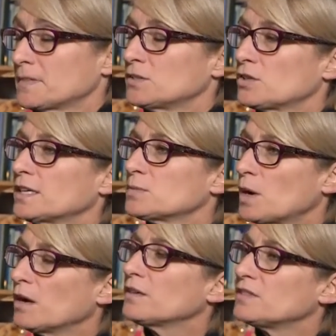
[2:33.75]
So that's
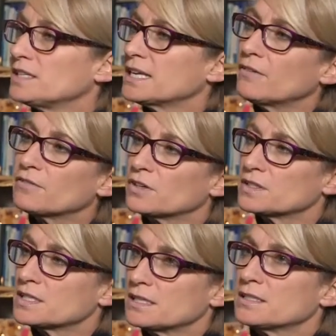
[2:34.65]
part of these
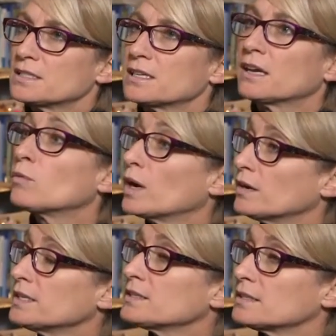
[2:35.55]
efforts, is an
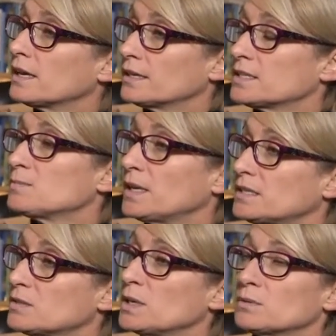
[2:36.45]
awareness and a
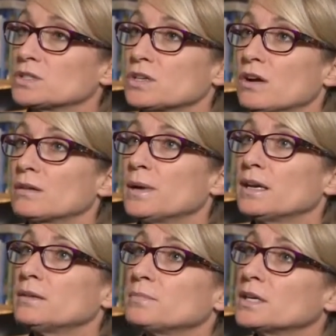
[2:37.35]
space to be able to talk
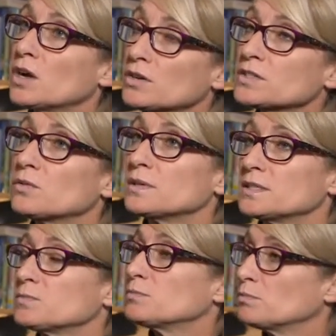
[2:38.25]
about it, but it also
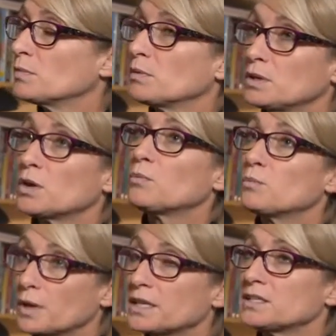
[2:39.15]
is, you know,
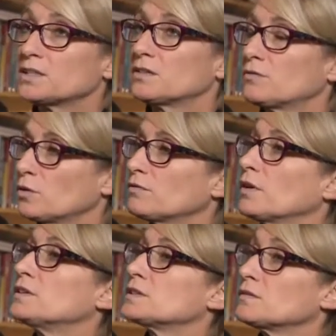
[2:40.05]
bringing to the
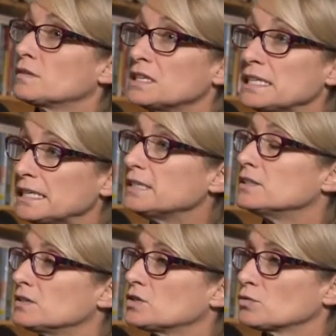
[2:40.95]
forefront the
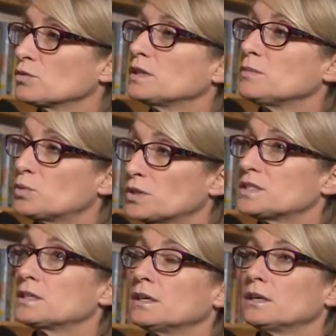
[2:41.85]
need to really put